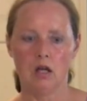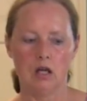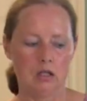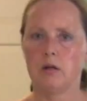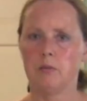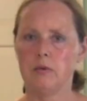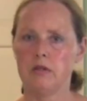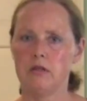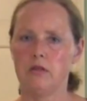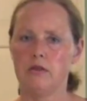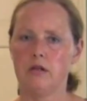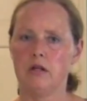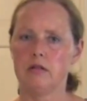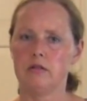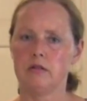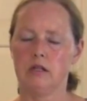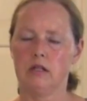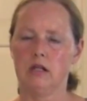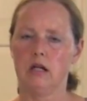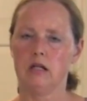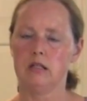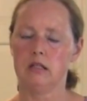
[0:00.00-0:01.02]
Some of the things
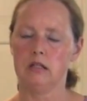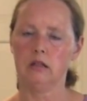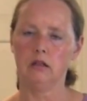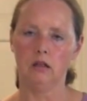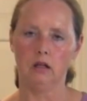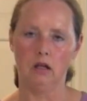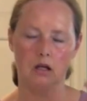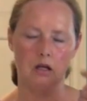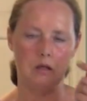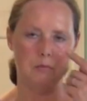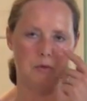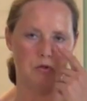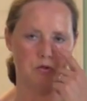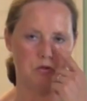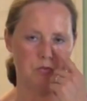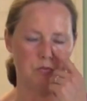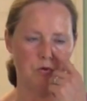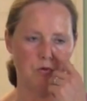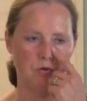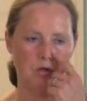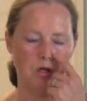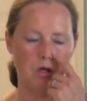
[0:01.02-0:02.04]
that I didn't like about
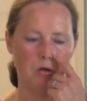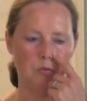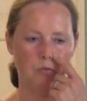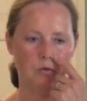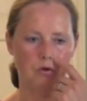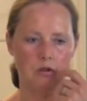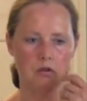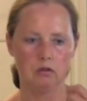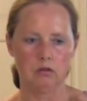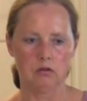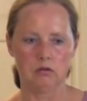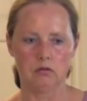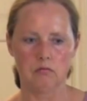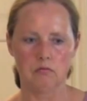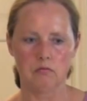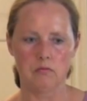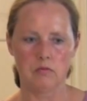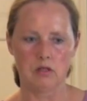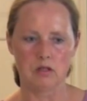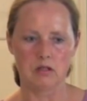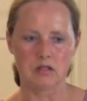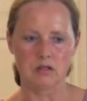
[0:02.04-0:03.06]
smoking were
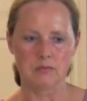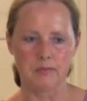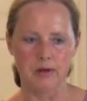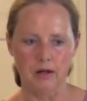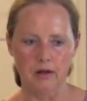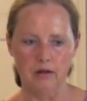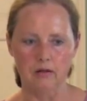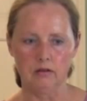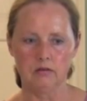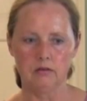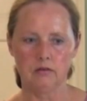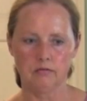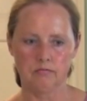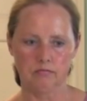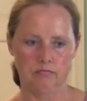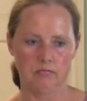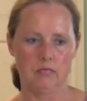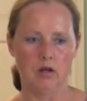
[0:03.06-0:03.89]
the smell